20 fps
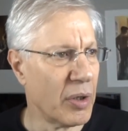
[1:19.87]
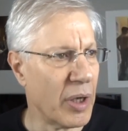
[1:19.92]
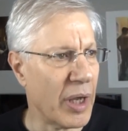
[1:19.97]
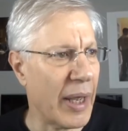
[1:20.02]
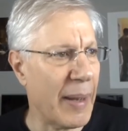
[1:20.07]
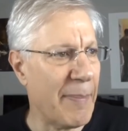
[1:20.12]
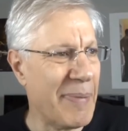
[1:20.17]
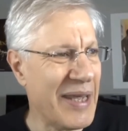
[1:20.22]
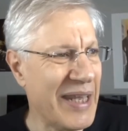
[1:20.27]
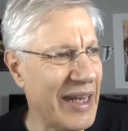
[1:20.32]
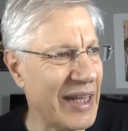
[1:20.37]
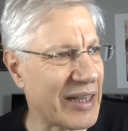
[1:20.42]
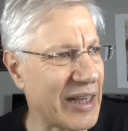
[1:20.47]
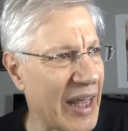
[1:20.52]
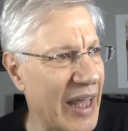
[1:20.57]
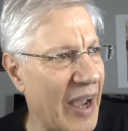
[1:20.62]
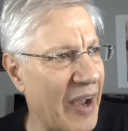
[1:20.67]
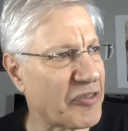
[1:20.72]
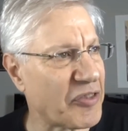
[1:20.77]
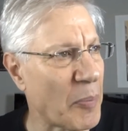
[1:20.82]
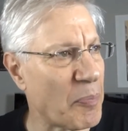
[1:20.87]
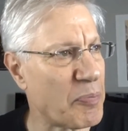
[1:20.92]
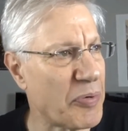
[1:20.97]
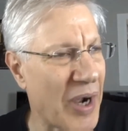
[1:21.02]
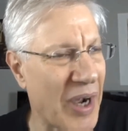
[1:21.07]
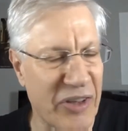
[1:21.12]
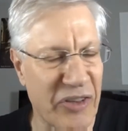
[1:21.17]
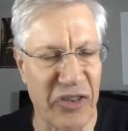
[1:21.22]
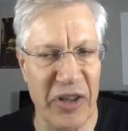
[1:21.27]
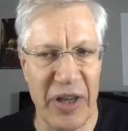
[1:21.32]
Immediately after
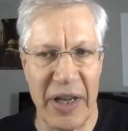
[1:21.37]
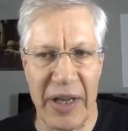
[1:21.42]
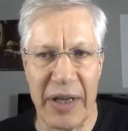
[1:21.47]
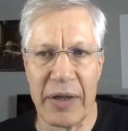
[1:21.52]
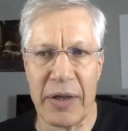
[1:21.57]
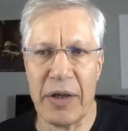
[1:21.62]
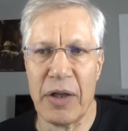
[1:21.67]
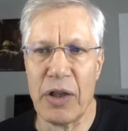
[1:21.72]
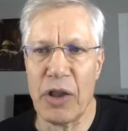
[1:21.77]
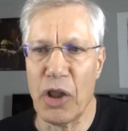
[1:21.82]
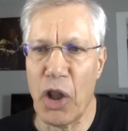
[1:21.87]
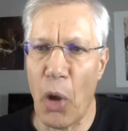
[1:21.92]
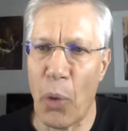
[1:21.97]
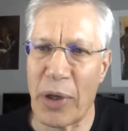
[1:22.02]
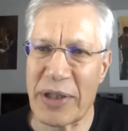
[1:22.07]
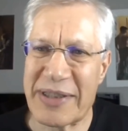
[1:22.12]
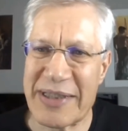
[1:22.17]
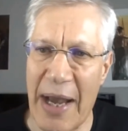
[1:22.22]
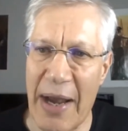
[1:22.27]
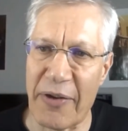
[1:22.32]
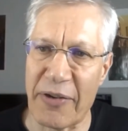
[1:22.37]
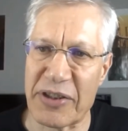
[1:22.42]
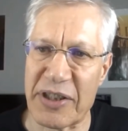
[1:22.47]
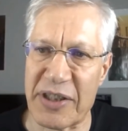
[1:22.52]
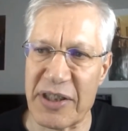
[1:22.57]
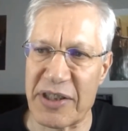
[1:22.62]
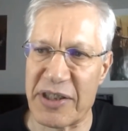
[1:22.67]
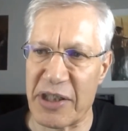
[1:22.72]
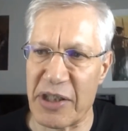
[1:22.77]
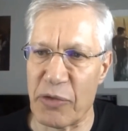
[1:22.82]
Brexiting, lower tariffs
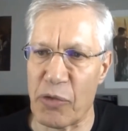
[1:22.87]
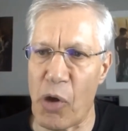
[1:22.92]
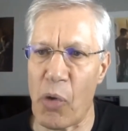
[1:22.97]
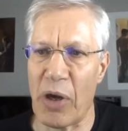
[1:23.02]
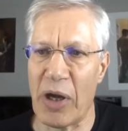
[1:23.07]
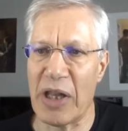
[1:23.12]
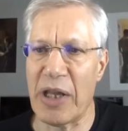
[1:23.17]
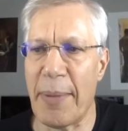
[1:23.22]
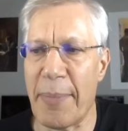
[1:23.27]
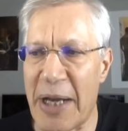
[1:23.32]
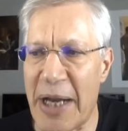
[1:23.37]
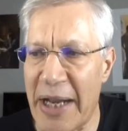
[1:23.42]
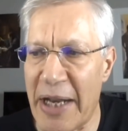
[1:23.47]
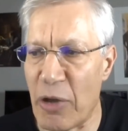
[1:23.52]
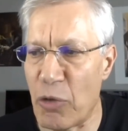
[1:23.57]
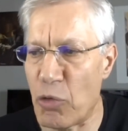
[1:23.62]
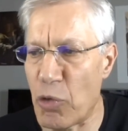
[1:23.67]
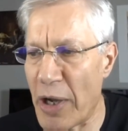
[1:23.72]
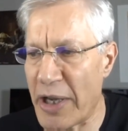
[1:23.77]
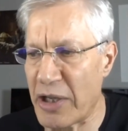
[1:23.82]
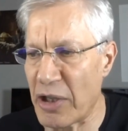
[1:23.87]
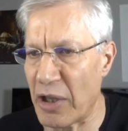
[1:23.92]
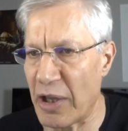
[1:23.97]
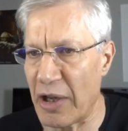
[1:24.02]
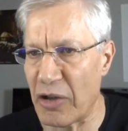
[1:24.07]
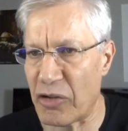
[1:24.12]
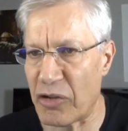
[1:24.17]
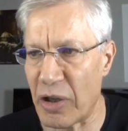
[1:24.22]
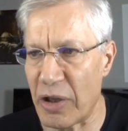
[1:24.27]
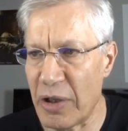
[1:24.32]
to zero, eliminated
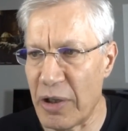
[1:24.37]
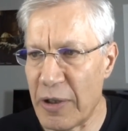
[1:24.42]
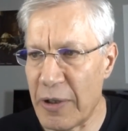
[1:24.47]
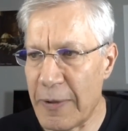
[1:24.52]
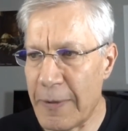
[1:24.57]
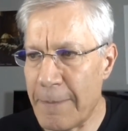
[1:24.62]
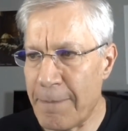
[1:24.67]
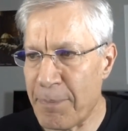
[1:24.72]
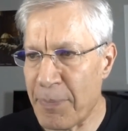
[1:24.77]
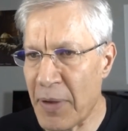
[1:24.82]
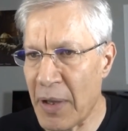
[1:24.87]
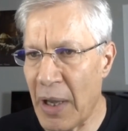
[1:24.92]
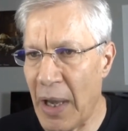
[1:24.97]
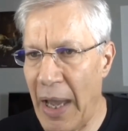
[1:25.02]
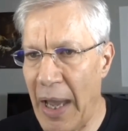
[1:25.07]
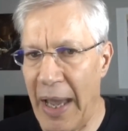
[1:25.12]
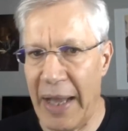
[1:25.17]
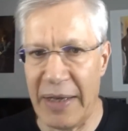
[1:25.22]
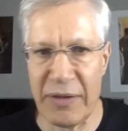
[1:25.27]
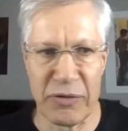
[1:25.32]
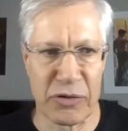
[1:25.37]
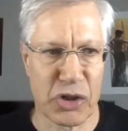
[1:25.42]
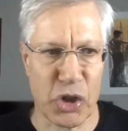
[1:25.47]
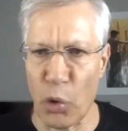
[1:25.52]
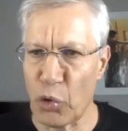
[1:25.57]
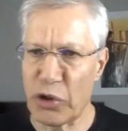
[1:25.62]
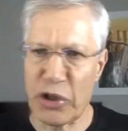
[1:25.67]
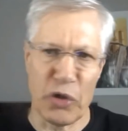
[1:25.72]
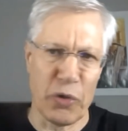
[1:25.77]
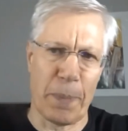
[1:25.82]
regulation, and
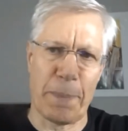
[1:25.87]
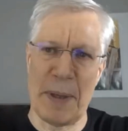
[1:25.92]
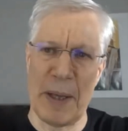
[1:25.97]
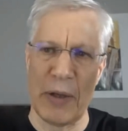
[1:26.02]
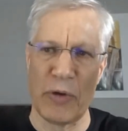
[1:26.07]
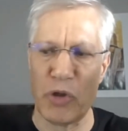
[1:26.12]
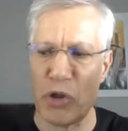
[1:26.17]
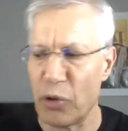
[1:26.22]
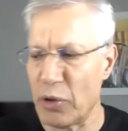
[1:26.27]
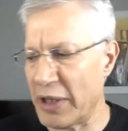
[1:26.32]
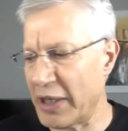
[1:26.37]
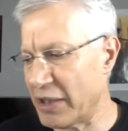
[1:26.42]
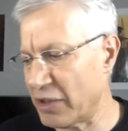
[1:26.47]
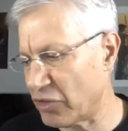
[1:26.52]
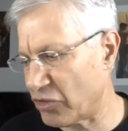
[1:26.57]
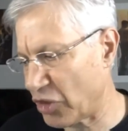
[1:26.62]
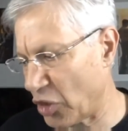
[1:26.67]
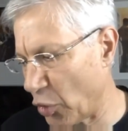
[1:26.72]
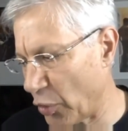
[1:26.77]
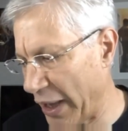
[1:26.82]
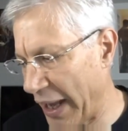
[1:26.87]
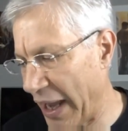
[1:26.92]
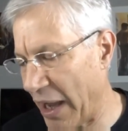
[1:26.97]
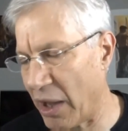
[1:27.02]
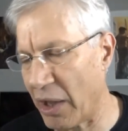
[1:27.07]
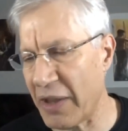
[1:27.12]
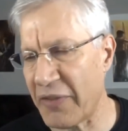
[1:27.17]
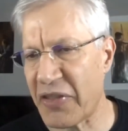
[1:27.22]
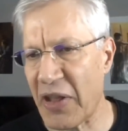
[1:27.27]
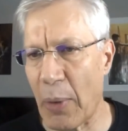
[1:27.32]
told the European Union to go to
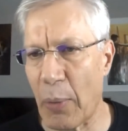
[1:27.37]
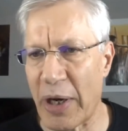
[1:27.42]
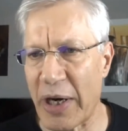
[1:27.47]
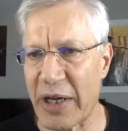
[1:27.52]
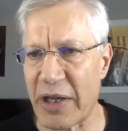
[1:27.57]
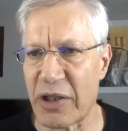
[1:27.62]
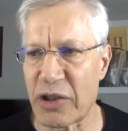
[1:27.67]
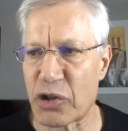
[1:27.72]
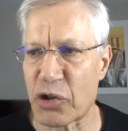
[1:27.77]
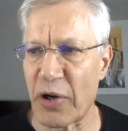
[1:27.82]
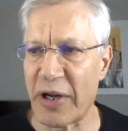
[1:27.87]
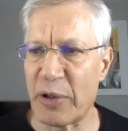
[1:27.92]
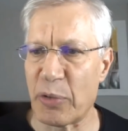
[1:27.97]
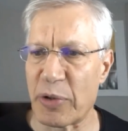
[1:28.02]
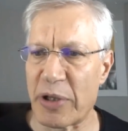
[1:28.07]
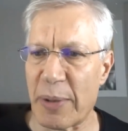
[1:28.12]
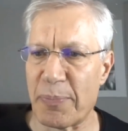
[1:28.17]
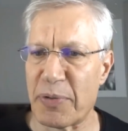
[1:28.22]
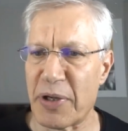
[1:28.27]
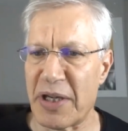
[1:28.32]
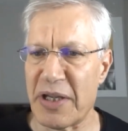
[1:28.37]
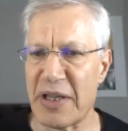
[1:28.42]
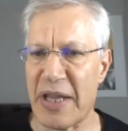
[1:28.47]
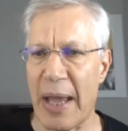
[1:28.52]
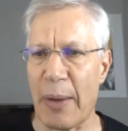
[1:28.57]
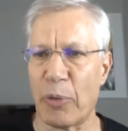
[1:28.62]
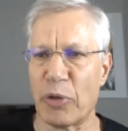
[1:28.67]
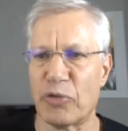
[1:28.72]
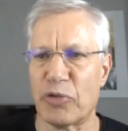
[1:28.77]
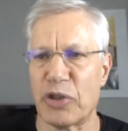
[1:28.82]
hell. If they wanted to trade with the Britain,
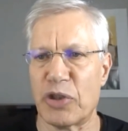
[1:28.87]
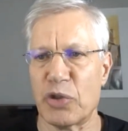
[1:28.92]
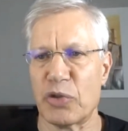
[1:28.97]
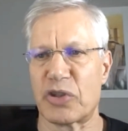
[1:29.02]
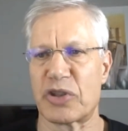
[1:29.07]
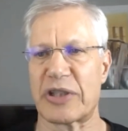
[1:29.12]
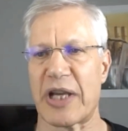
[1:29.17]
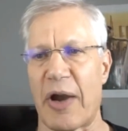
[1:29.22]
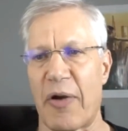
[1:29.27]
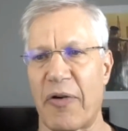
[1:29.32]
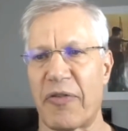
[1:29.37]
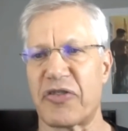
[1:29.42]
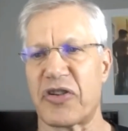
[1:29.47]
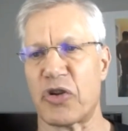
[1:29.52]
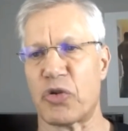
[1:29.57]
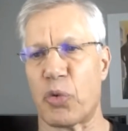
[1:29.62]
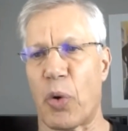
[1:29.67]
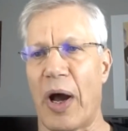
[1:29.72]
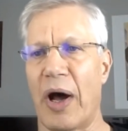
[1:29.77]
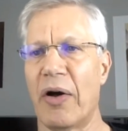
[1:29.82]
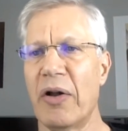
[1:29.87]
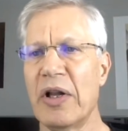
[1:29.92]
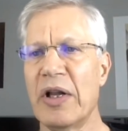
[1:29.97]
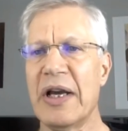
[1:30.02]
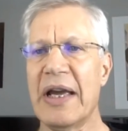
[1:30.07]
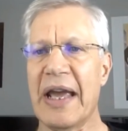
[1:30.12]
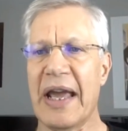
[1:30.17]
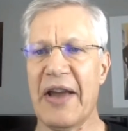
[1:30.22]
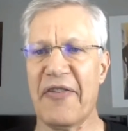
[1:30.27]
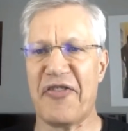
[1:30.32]
they would reduce tariffs as well.
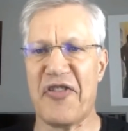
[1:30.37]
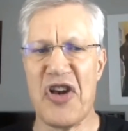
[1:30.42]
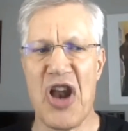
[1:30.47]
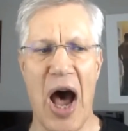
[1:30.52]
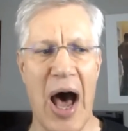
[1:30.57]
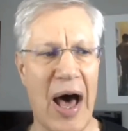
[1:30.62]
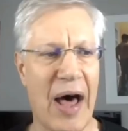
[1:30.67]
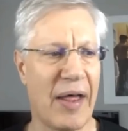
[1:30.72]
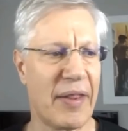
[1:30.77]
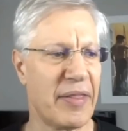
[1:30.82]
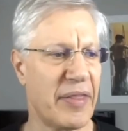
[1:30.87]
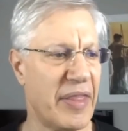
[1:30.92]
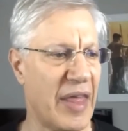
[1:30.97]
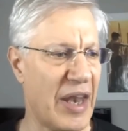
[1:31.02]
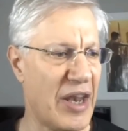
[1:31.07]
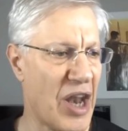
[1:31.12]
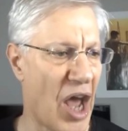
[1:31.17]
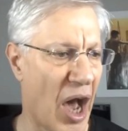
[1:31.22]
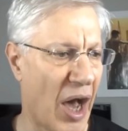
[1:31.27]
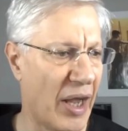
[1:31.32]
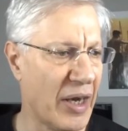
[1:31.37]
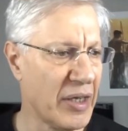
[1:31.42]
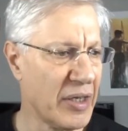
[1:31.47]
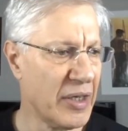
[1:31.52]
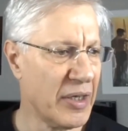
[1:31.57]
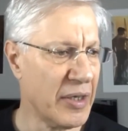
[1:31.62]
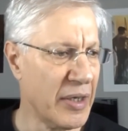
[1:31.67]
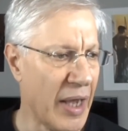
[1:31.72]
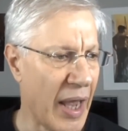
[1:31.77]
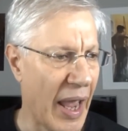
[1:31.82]
If not, then not.
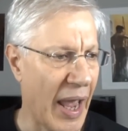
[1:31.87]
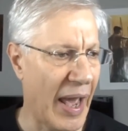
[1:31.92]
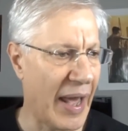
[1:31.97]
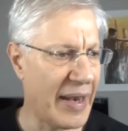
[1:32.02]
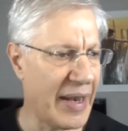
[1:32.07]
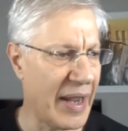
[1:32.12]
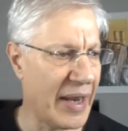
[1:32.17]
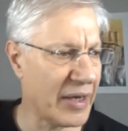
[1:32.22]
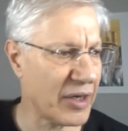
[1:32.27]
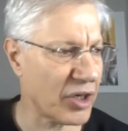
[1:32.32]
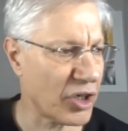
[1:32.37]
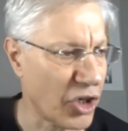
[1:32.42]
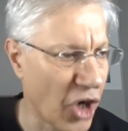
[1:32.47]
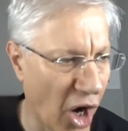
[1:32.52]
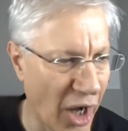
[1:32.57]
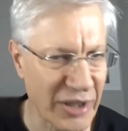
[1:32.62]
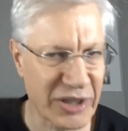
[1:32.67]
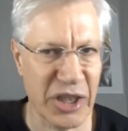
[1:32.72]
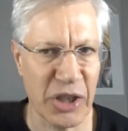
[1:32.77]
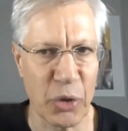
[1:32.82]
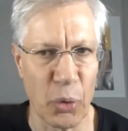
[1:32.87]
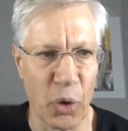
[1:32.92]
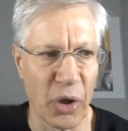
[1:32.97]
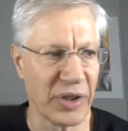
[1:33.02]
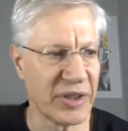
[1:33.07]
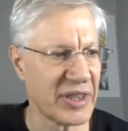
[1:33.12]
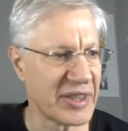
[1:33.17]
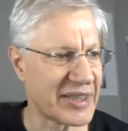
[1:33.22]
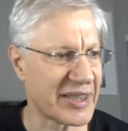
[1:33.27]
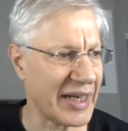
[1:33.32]
And then gone to the
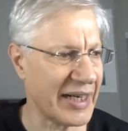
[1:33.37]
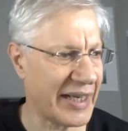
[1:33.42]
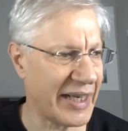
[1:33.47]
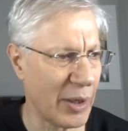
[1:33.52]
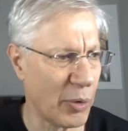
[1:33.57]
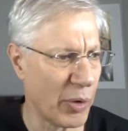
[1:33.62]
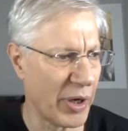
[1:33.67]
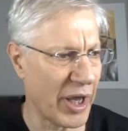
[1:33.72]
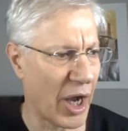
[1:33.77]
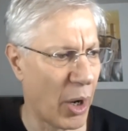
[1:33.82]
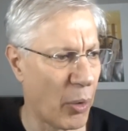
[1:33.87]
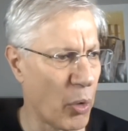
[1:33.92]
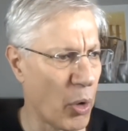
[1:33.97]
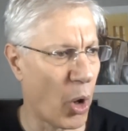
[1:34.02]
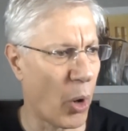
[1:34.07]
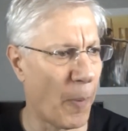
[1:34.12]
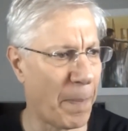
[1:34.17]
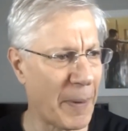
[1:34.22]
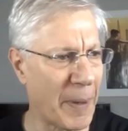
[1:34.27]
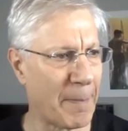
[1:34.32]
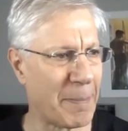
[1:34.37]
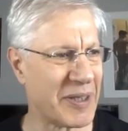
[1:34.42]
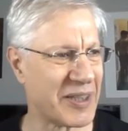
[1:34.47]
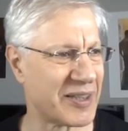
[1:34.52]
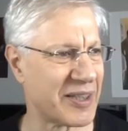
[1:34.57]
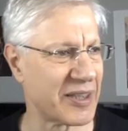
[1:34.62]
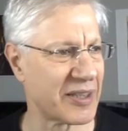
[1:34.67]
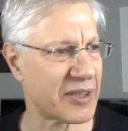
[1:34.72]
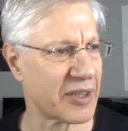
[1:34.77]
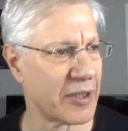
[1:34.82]
world and said, here we are, we're open to
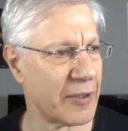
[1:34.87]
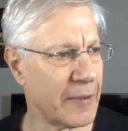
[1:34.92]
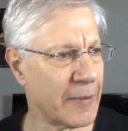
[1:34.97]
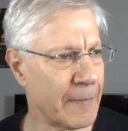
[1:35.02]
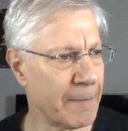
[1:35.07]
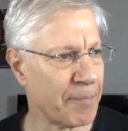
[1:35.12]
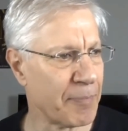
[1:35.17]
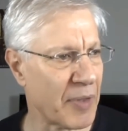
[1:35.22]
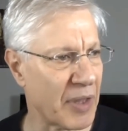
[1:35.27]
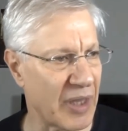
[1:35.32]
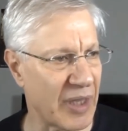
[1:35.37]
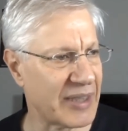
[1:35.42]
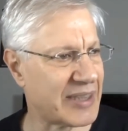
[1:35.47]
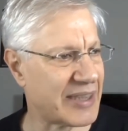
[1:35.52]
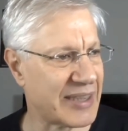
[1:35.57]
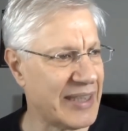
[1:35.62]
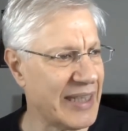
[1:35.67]
business, let's